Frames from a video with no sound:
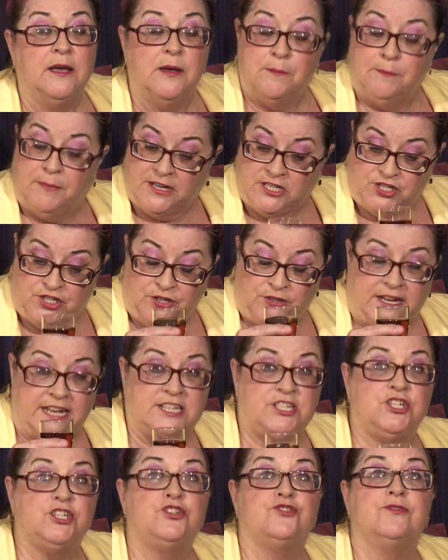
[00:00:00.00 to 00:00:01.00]
but you
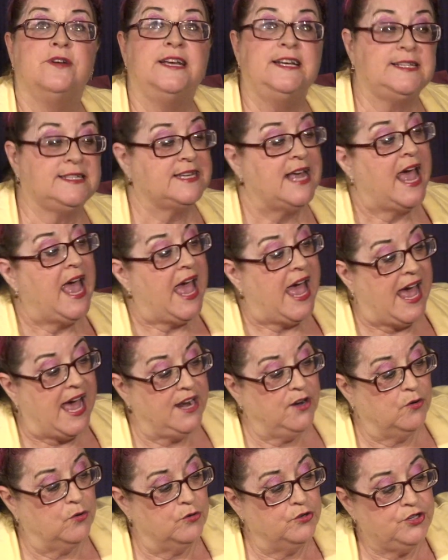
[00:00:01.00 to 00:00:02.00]
get your drinks
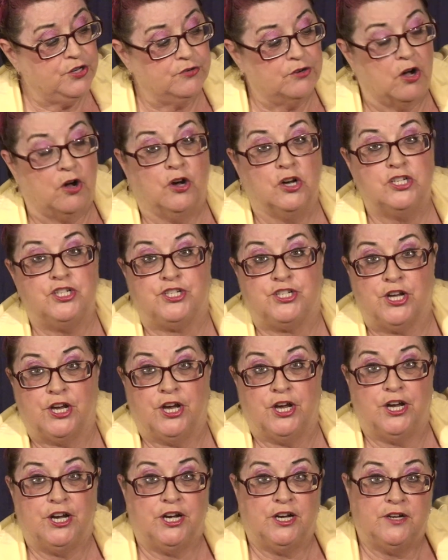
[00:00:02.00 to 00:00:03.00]
and all your hors
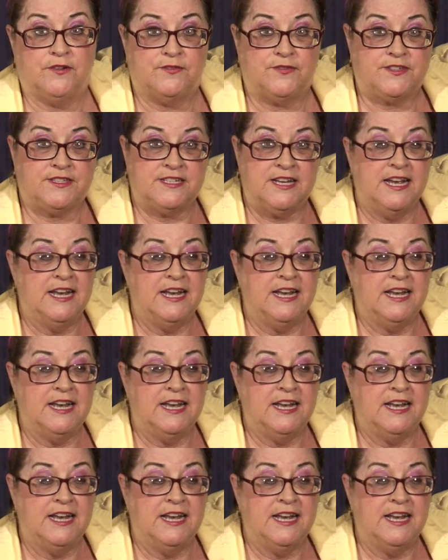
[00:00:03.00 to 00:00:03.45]
d'oeuvres.